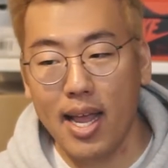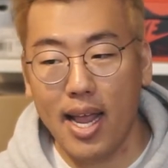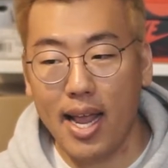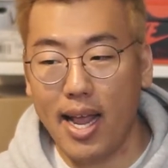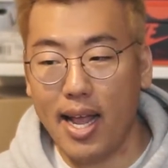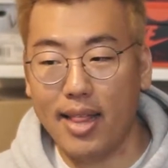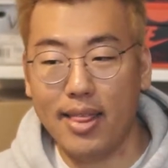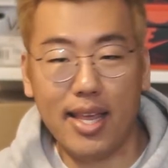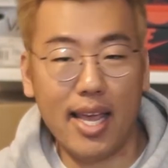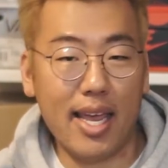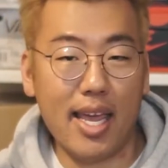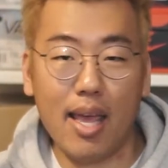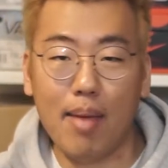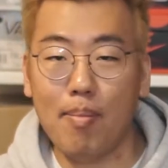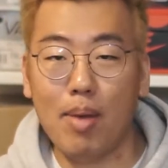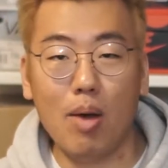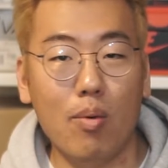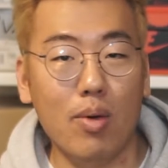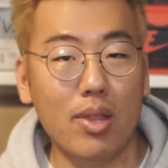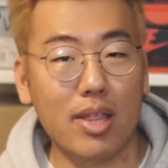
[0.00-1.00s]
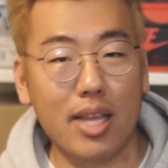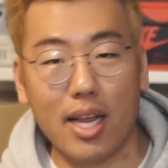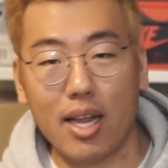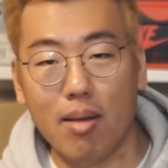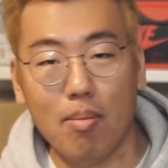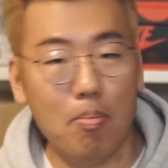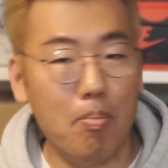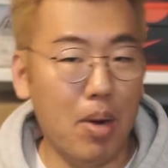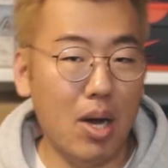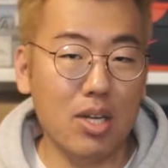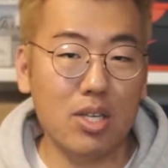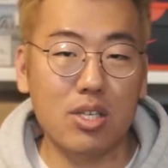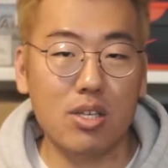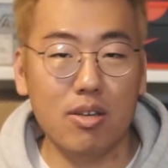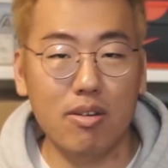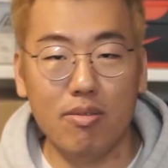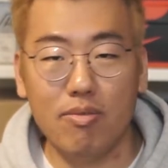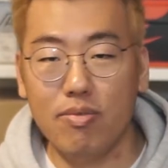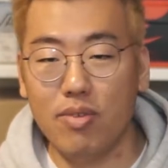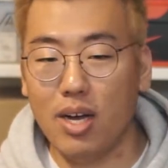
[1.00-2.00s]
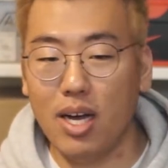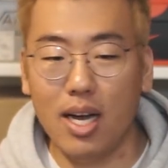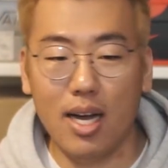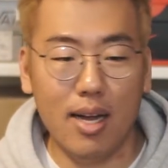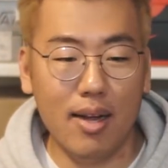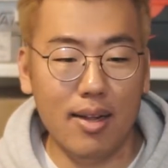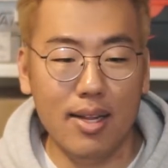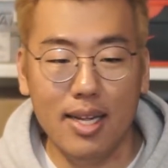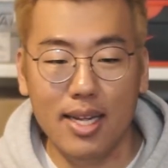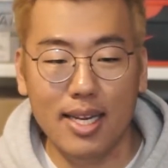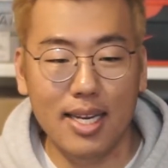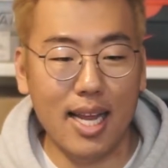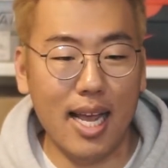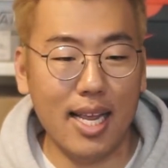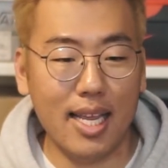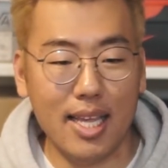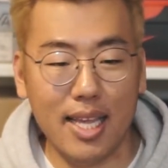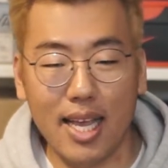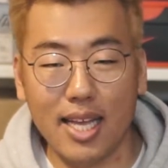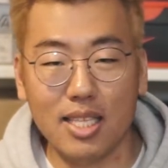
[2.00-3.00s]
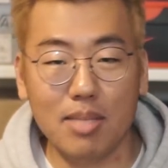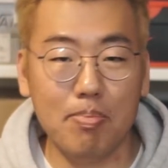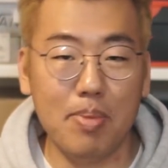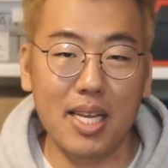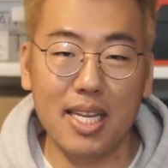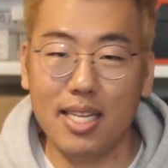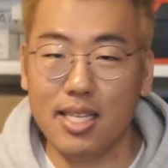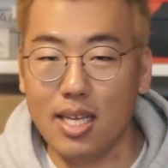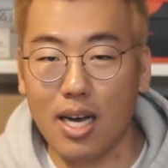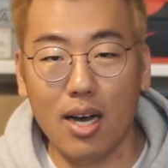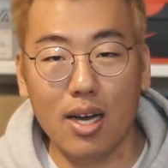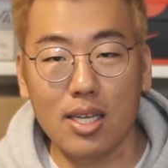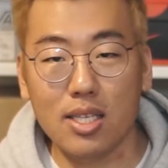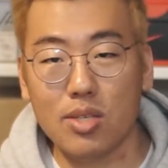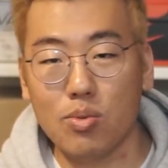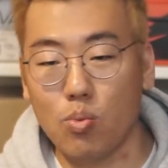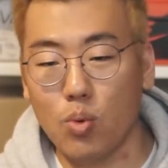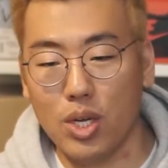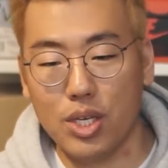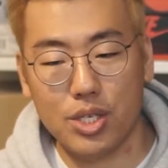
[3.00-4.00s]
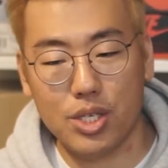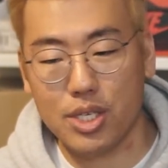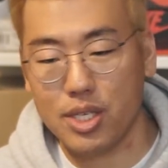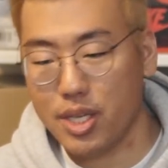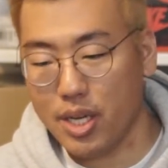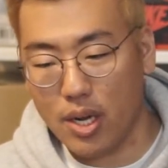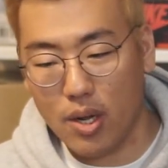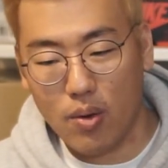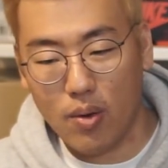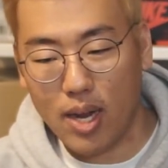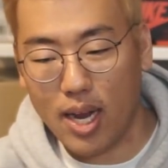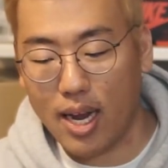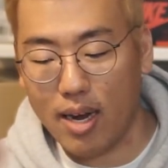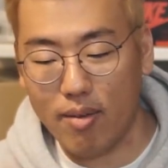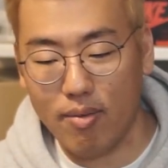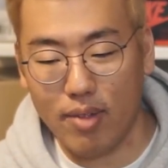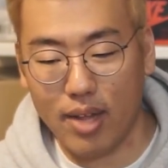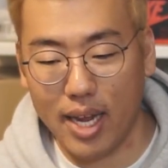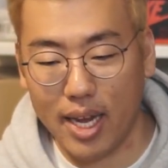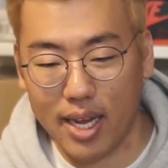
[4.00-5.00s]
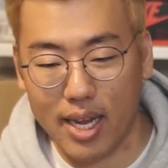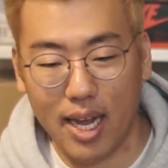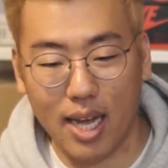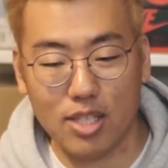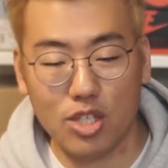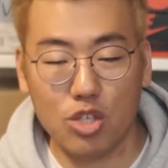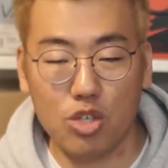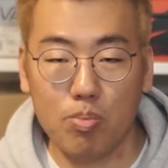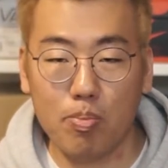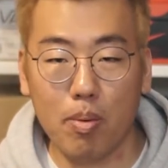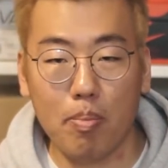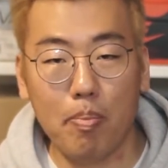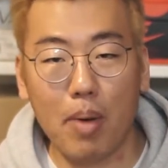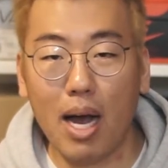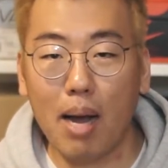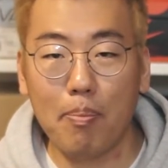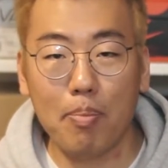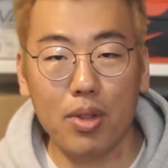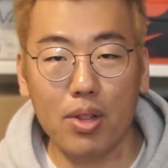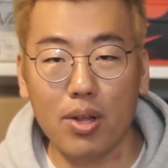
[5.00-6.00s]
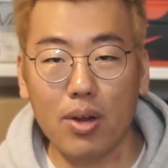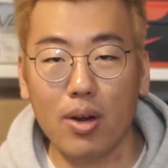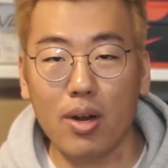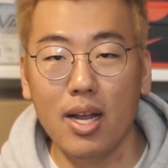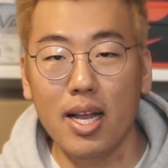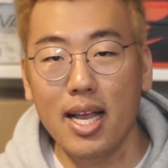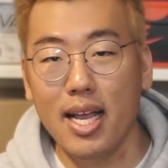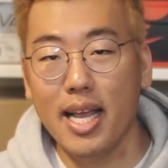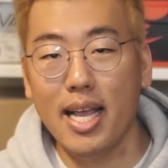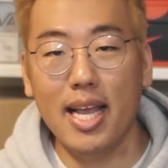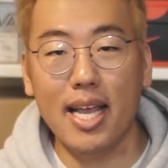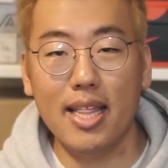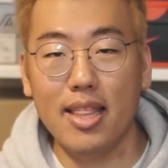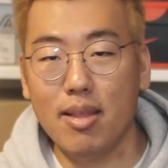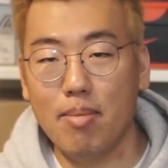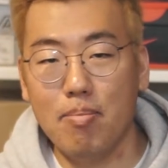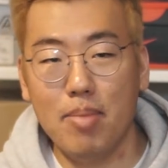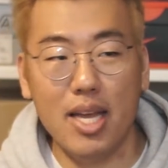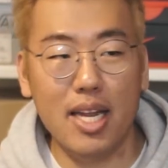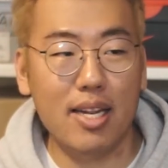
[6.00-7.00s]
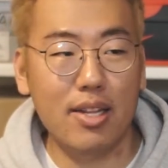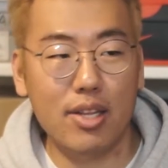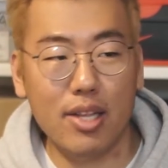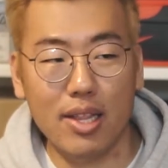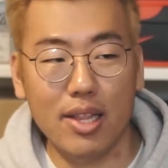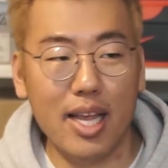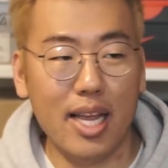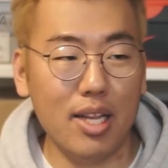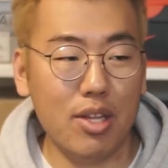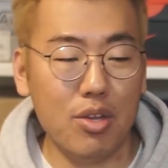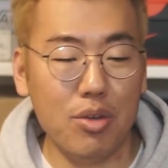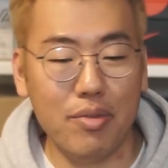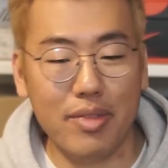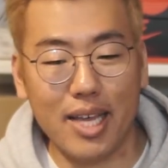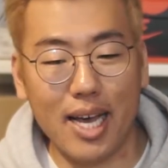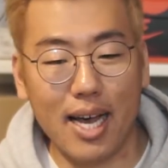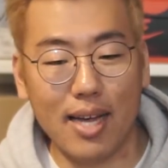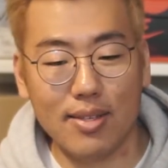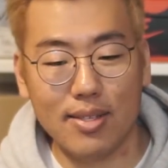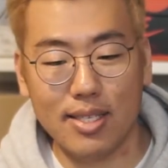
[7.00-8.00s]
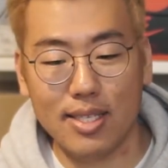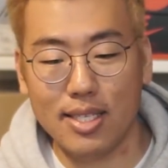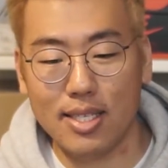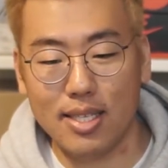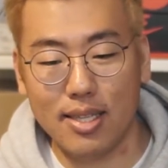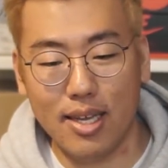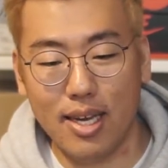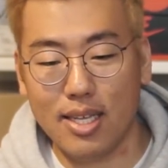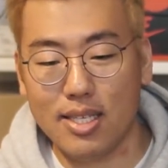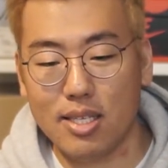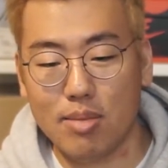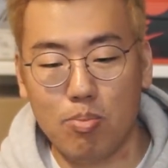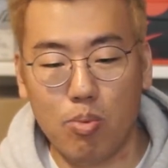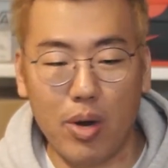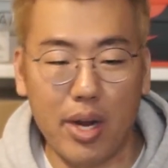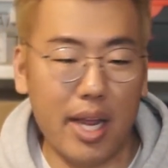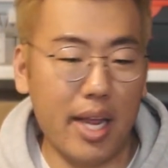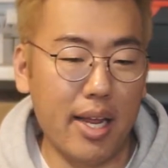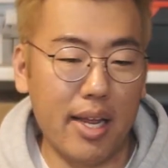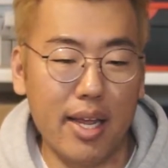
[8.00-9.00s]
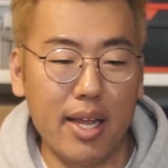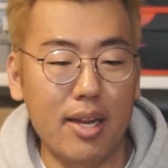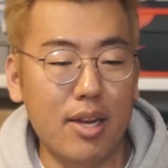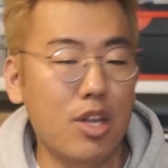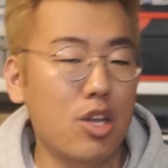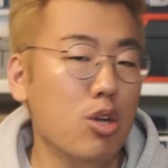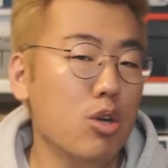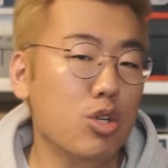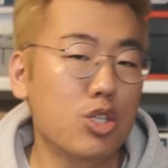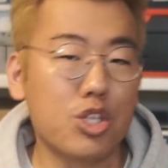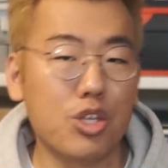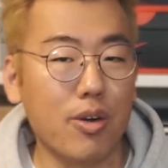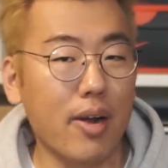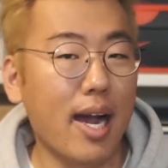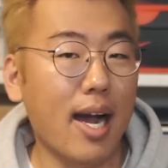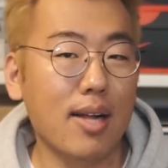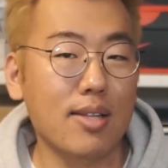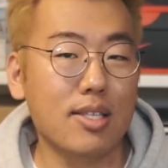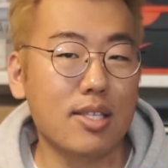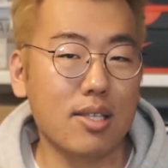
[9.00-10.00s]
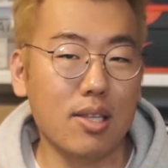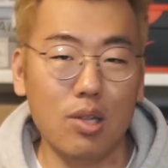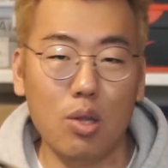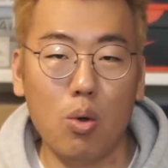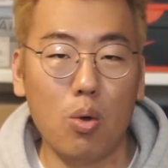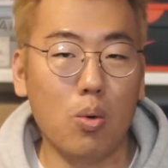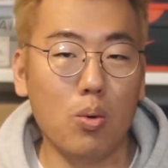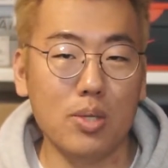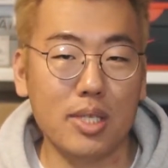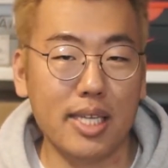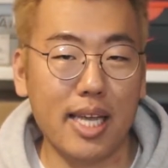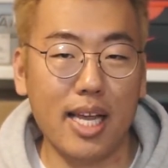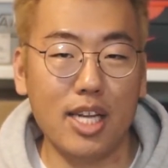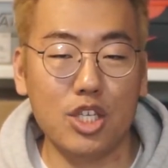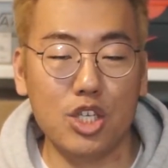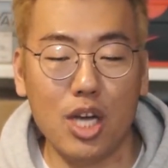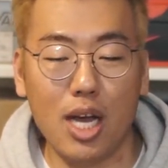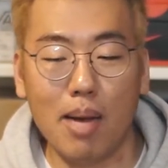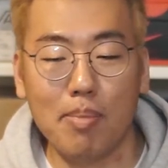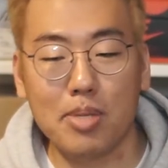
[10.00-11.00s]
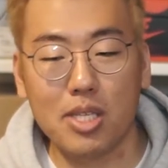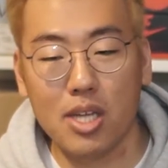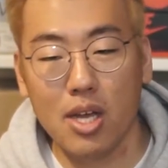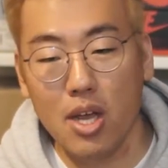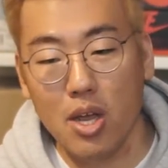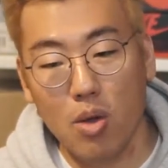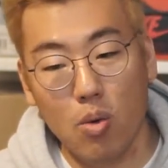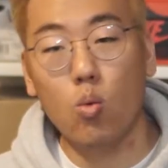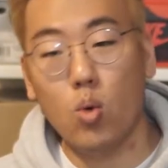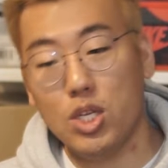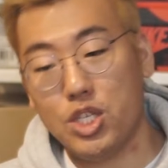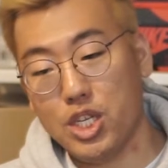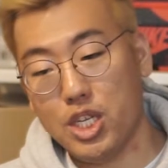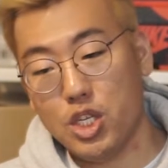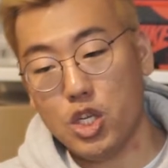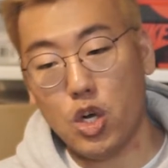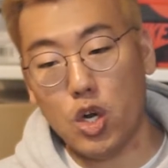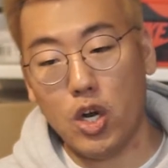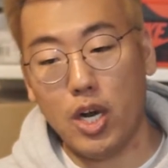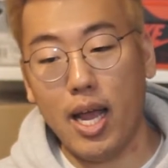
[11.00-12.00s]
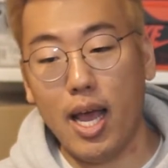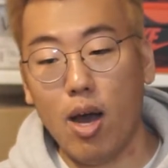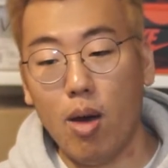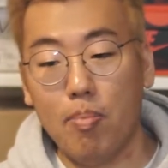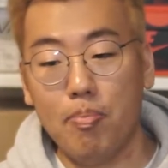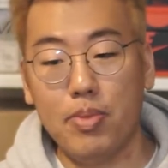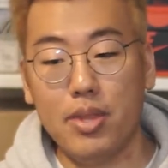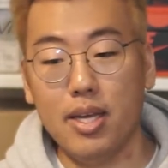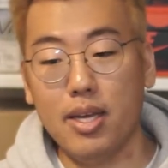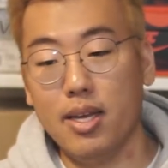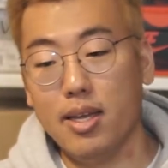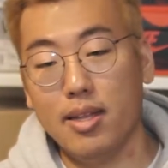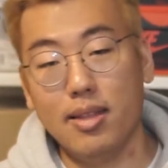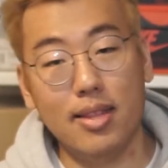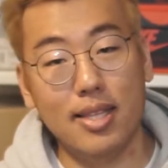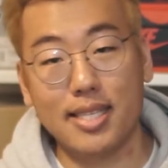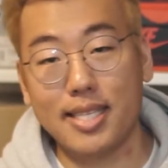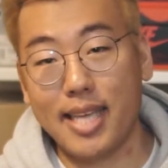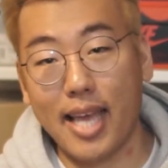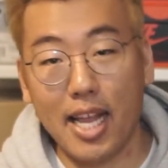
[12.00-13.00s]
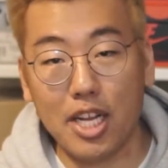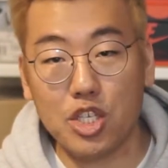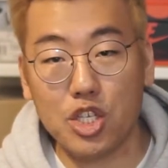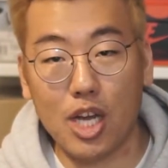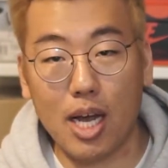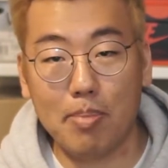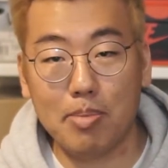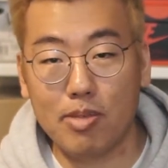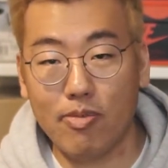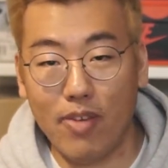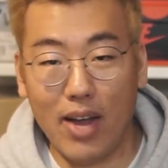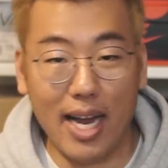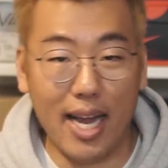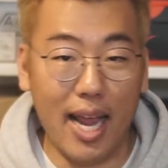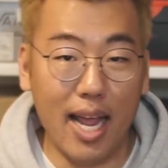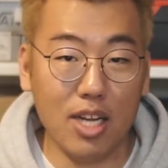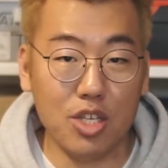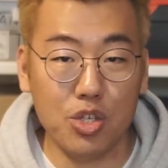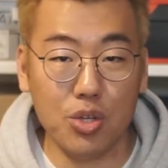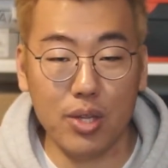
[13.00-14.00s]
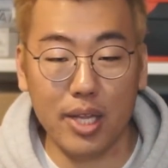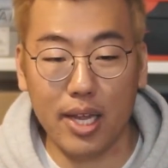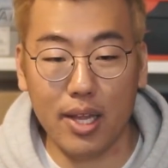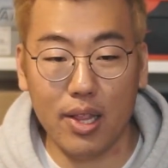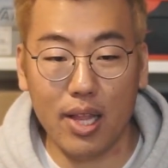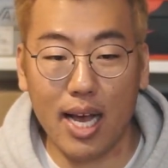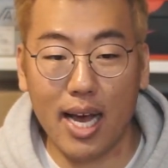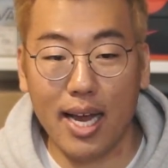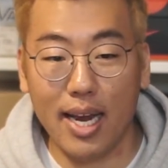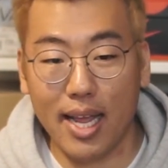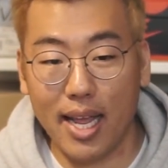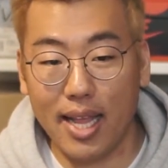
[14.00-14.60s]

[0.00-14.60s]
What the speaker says: And they came with like a bunch of Nike SB Dunks, which, you know, kind of like got super popular in the mid to late 2000s, thus bringing in huge crowds to local skate shops, which in turn helped the skate shops financially a lot.